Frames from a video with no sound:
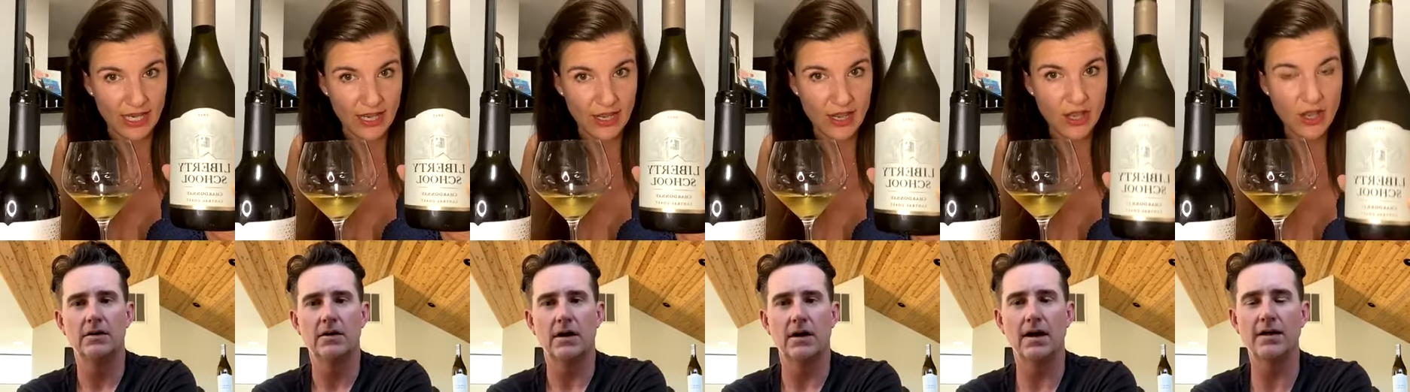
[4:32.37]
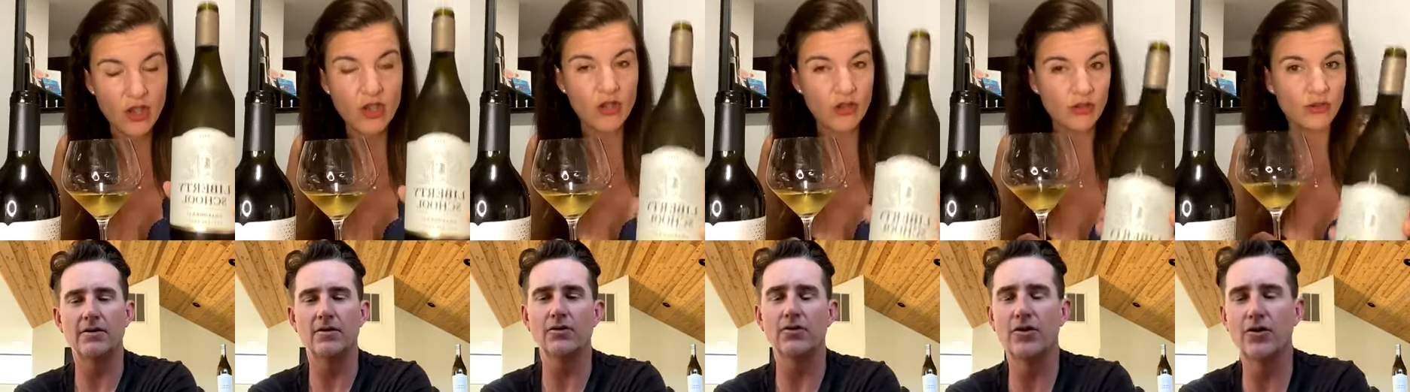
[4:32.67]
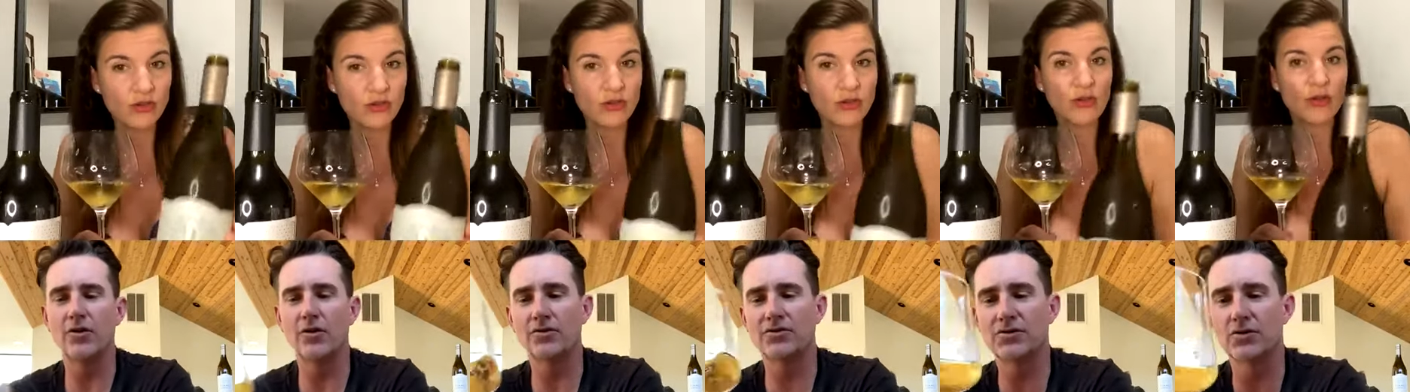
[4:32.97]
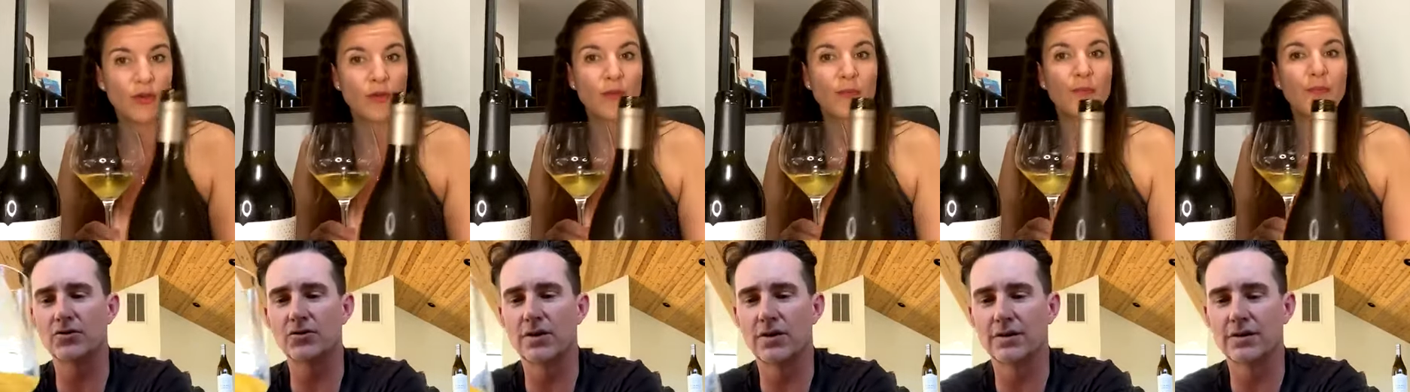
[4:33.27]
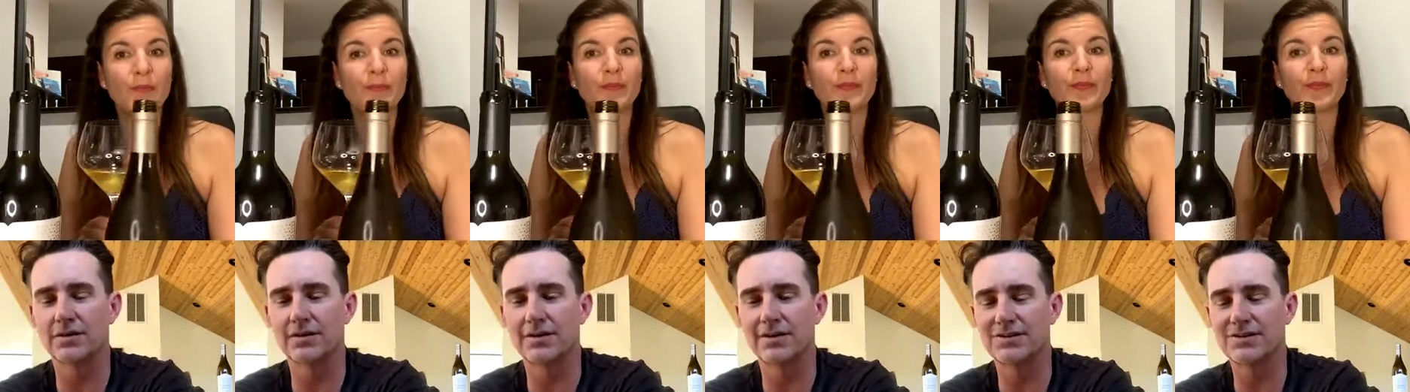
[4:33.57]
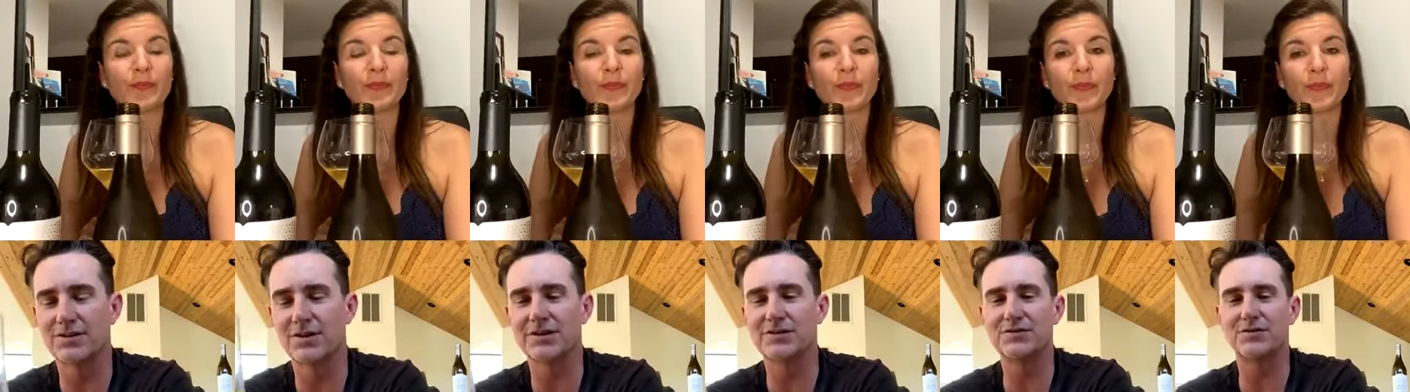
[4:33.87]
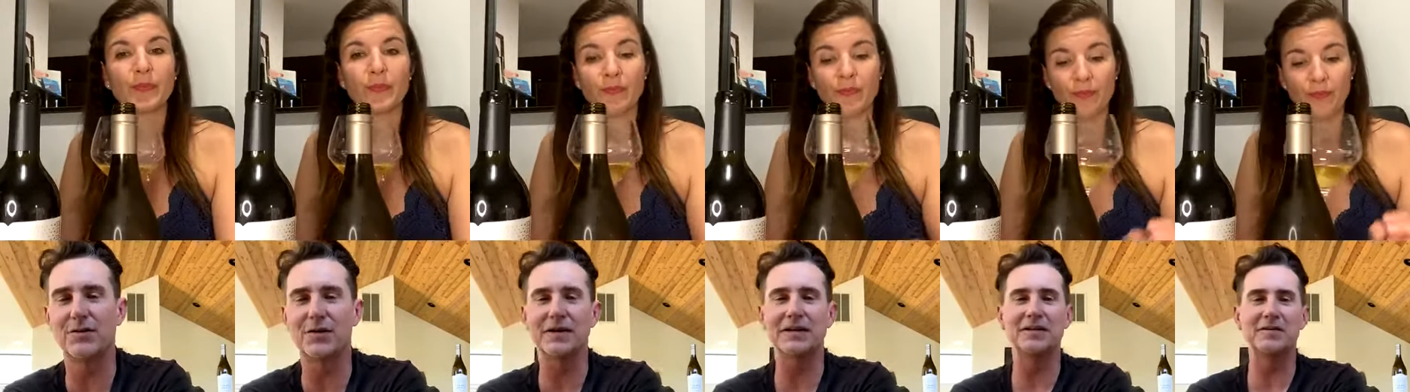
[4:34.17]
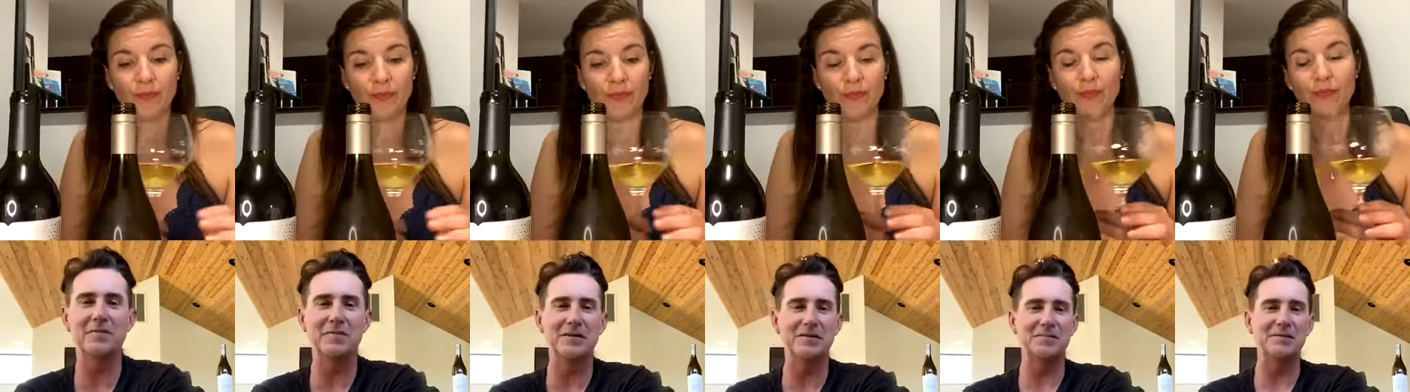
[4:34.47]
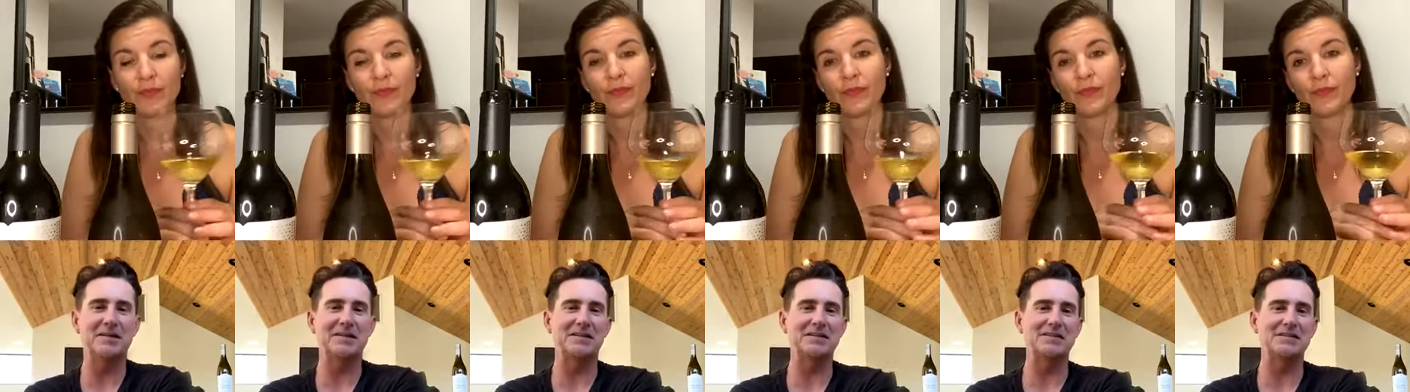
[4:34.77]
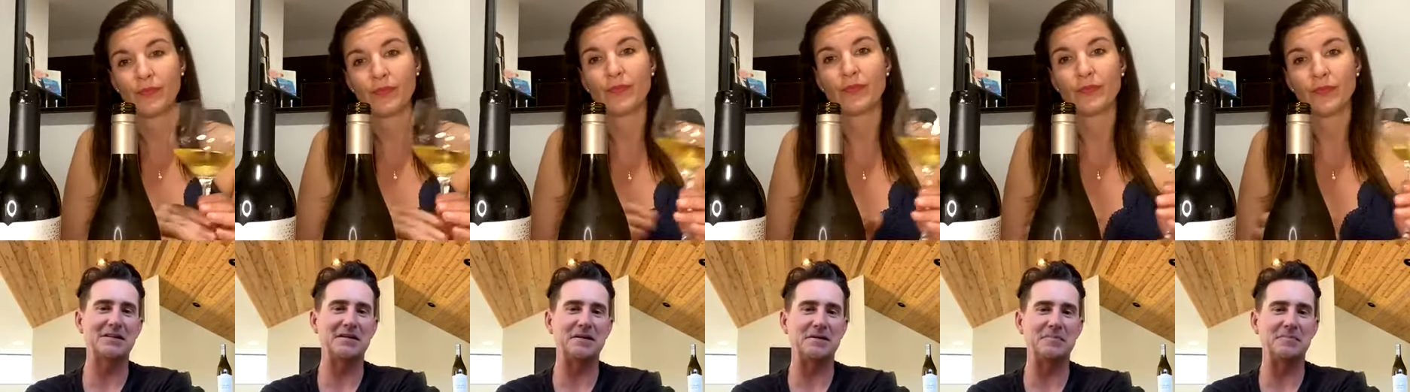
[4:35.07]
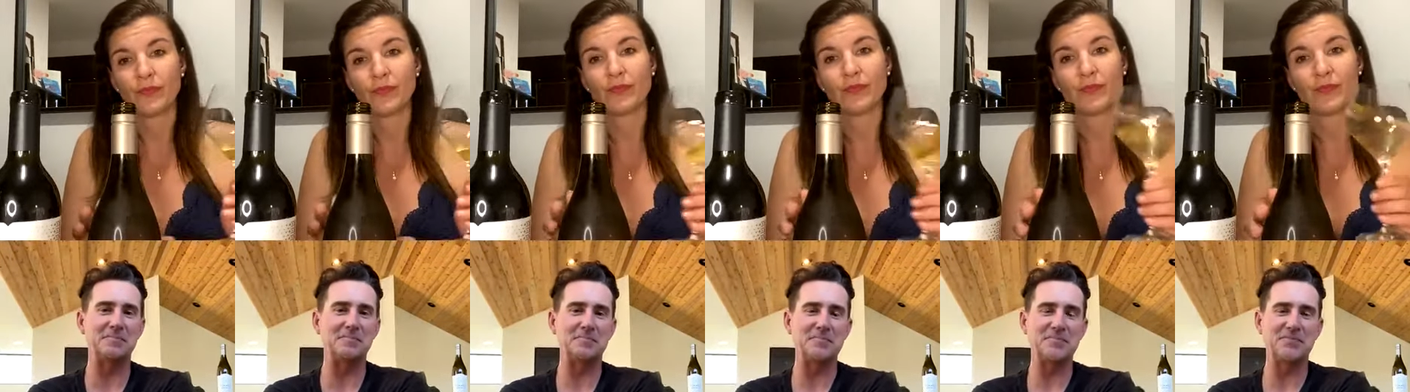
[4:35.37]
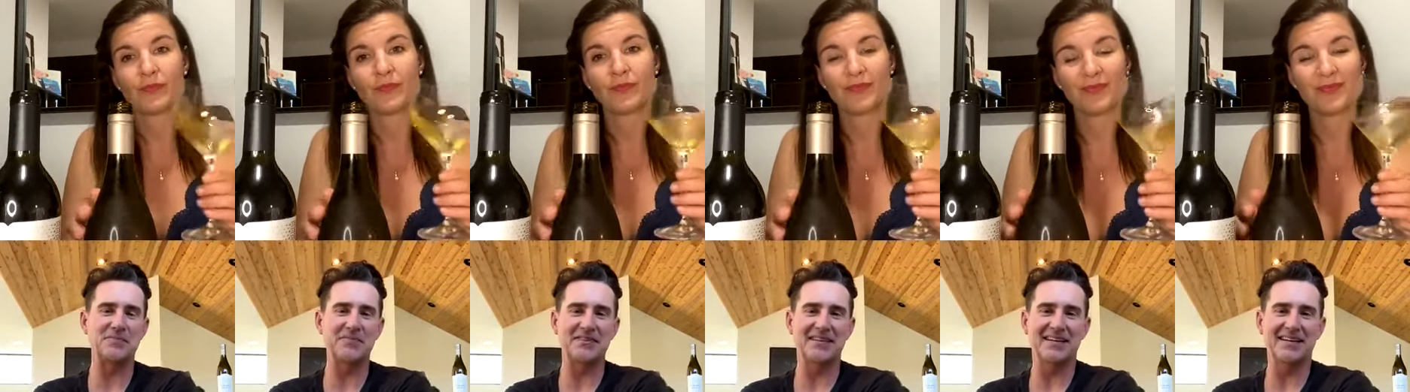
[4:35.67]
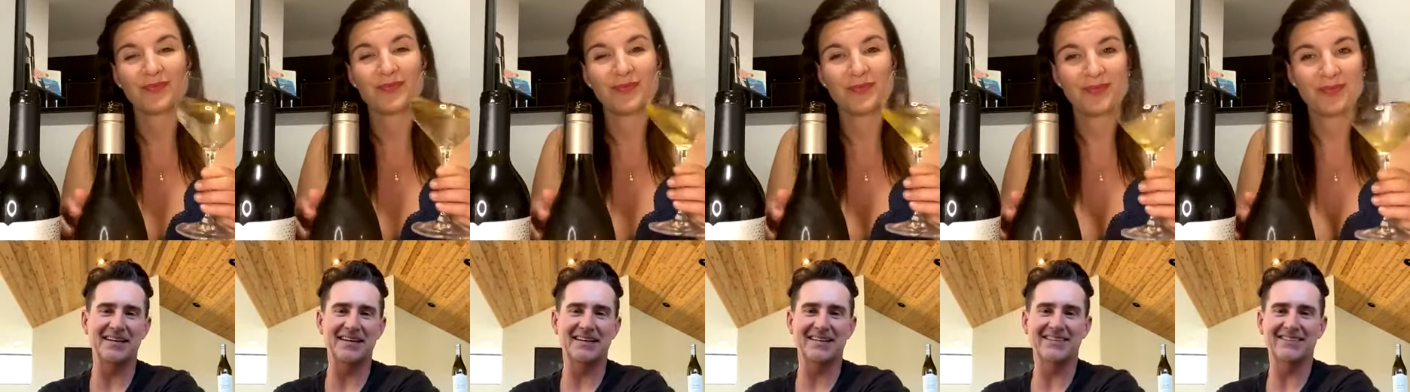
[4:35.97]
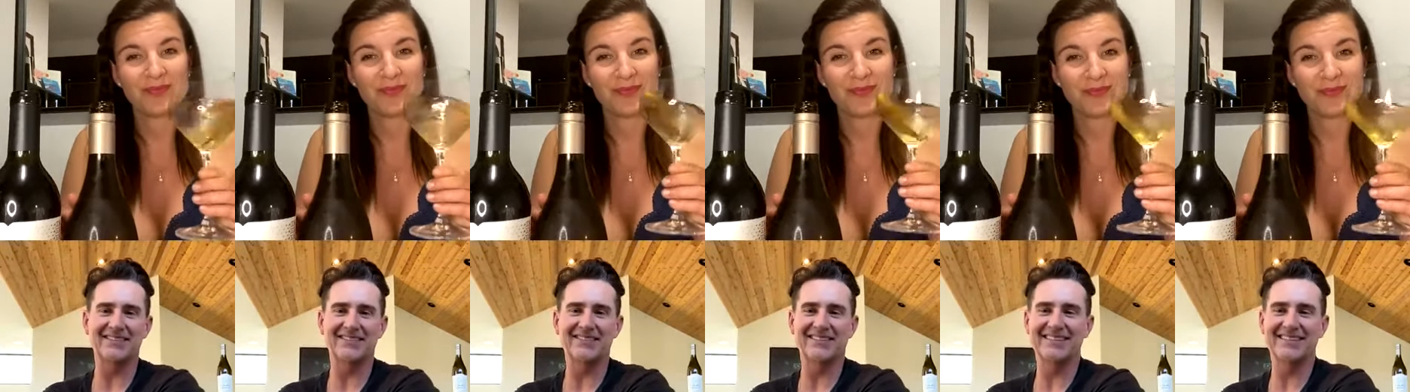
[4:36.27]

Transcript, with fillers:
Speaker 1: I don't know. So the, the so it's funny to me because um, uh,